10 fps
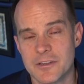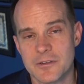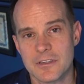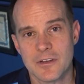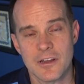
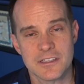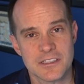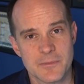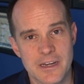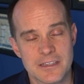So you can call
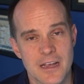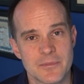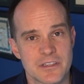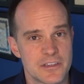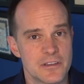us as many
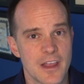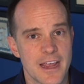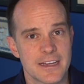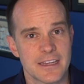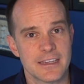times as you'd
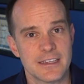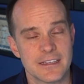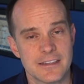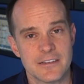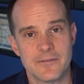like and
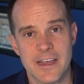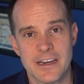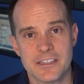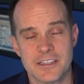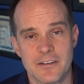get the
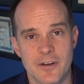advantage